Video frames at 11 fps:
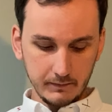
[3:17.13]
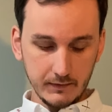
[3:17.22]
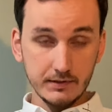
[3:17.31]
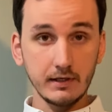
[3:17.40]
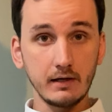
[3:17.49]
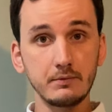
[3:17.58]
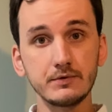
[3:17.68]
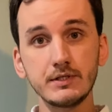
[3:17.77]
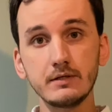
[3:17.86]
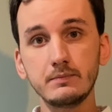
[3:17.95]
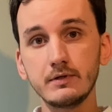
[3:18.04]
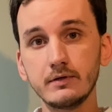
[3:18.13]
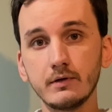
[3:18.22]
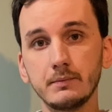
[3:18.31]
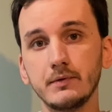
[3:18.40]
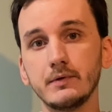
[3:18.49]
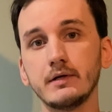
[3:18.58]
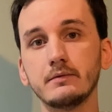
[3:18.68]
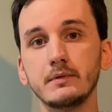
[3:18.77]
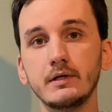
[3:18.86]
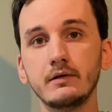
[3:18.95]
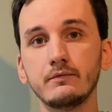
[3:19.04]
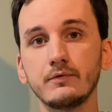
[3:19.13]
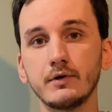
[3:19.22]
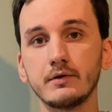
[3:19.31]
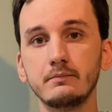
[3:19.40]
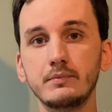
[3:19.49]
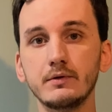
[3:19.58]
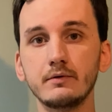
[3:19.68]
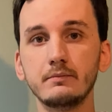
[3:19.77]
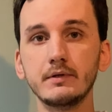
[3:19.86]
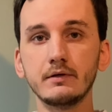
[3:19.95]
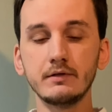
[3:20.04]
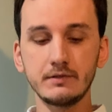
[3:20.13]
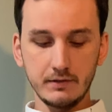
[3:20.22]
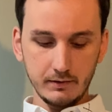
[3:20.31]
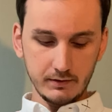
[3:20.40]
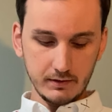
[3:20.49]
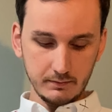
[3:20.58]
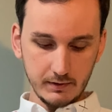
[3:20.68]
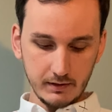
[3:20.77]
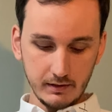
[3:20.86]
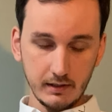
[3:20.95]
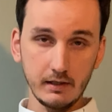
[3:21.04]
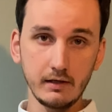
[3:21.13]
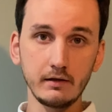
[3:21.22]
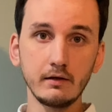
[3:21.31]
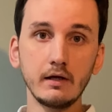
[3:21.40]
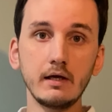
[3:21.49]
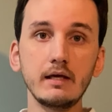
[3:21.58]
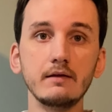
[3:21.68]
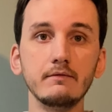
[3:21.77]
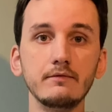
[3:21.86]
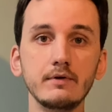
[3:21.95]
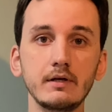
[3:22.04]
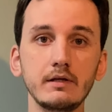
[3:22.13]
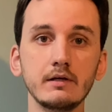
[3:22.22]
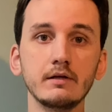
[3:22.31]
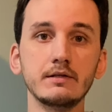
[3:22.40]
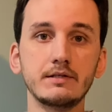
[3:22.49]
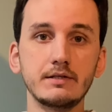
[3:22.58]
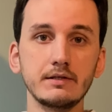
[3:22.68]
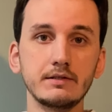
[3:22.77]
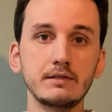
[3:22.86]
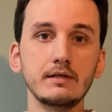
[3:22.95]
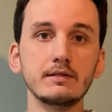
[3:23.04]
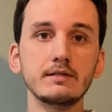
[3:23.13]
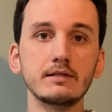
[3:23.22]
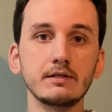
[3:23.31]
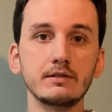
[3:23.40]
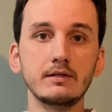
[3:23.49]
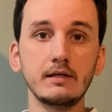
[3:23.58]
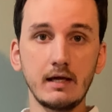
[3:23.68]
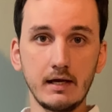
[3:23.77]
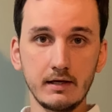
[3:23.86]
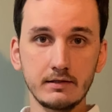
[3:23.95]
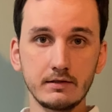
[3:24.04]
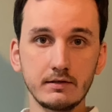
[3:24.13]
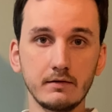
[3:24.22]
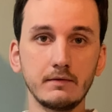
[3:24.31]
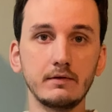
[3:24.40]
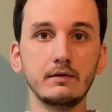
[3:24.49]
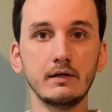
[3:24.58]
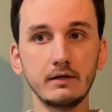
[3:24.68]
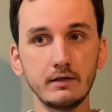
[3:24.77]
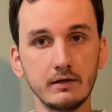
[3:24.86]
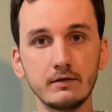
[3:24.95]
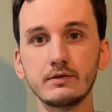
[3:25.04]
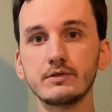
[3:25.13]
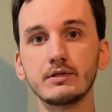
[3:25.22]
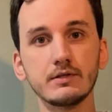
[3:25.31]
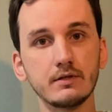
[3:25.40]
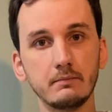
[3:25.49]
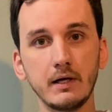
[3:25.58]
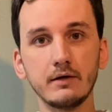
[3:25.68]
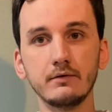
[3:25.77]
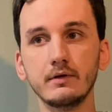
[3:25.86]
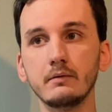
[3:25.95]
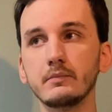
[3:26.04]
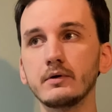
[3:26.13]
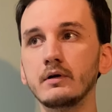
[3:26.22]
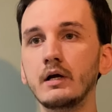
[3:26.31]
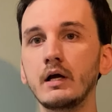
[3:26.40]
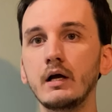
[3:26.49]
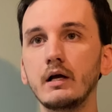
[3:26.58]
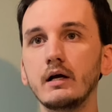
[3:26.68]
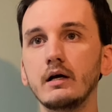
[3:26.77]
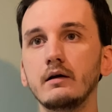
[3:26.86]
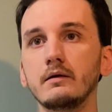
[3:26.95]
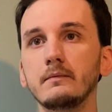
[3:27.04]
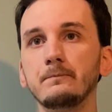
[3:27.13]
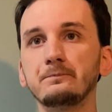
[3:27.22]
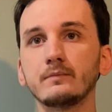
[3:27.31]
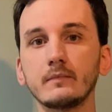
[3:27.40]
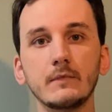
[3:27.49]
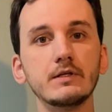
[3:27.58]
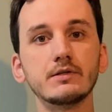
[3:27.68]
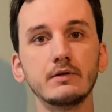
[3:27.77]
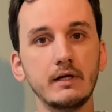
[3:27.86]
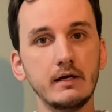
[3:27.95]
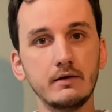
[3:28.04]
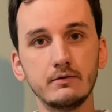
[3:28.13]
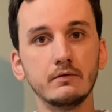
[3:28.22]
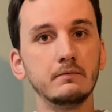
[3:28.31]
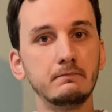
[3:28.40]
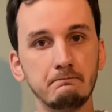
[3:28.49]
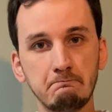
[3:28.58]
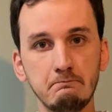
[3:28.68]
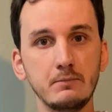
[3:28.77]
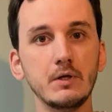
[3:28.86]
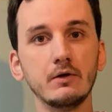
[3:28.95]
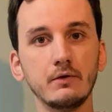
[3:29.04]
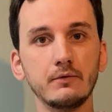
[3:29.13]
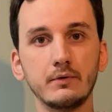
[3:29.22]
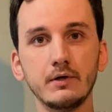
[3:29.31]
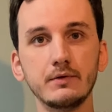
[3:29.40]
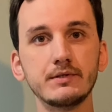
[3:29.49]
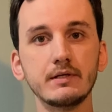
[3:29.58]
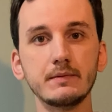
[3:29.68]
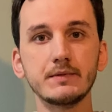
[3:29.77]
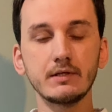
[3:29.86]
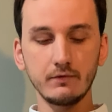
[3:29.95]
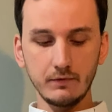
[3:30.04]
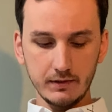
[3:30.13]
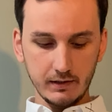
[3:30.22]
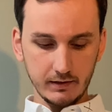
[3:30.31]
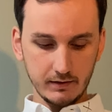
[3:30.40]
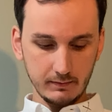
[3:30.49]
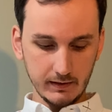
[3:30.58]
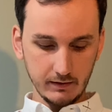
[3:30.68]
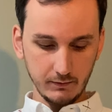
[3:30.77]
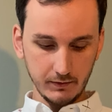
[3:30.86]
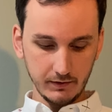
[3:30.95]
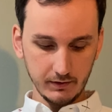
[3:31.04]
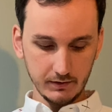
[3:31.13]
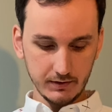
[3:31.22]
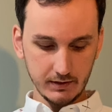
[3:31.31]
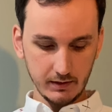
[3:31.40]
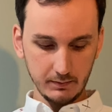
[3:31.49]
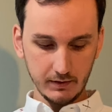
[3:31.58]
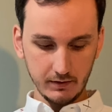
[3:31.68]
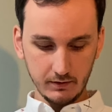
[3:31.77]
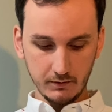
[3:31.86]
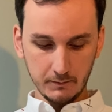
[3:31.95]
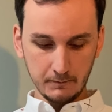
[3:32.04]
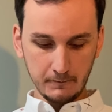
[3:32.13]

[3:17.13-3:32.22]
The type of GPU I'll be recommending for our computer build is going to be a NVIDIA 1660S. Yet again, it's just the model number. This will handle middle of the road, same stuff we talked about with the CPU.